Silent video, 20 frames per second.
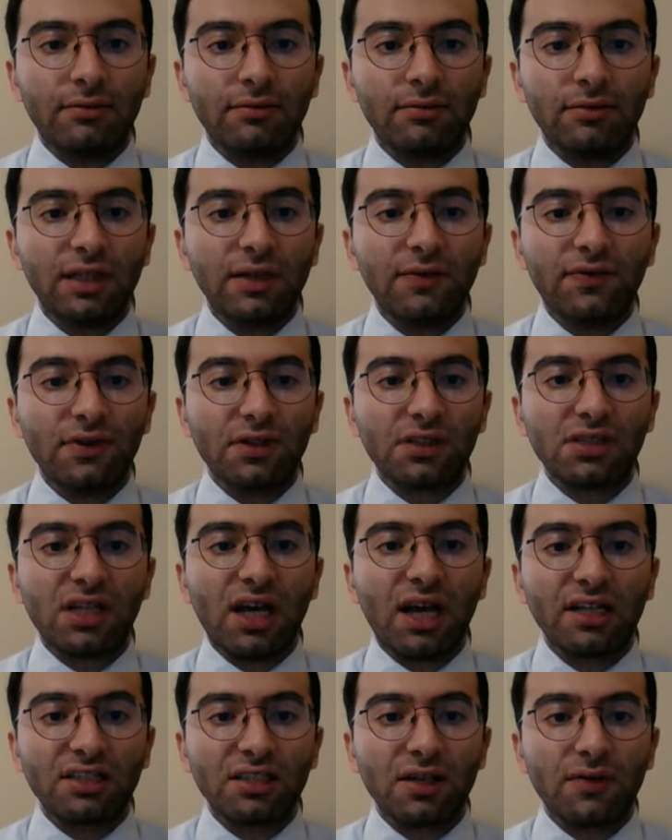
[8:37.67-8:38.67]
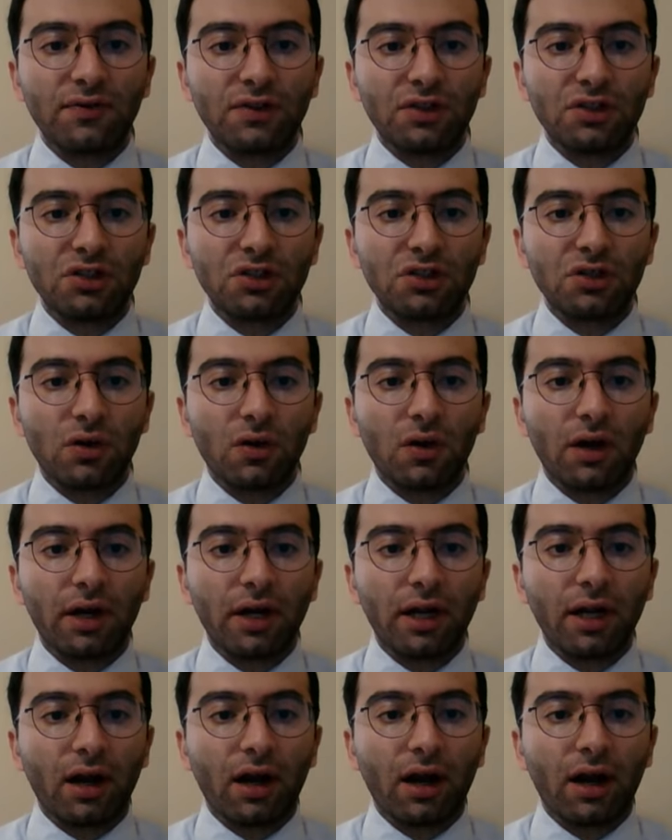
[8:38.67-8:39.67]
different sides of the story
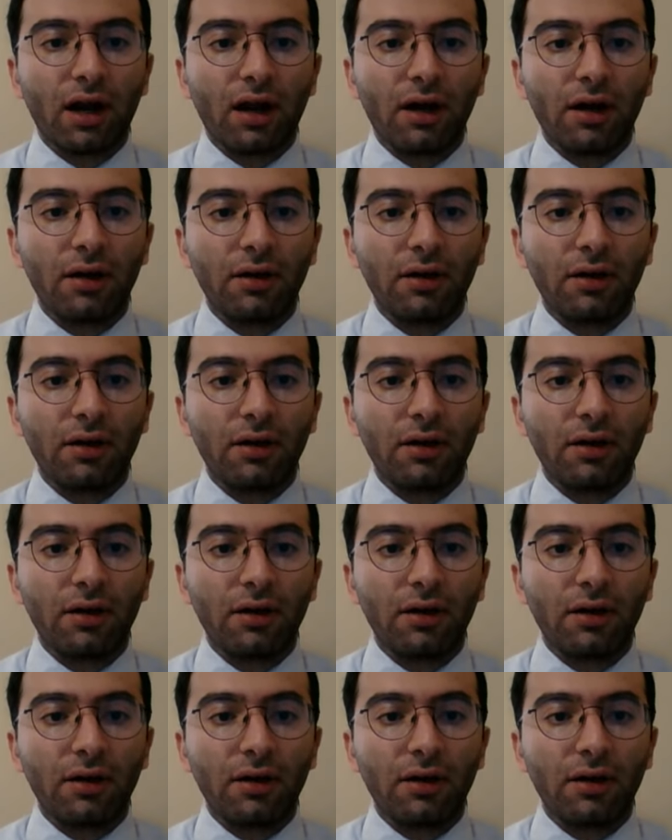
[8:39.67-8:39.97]
are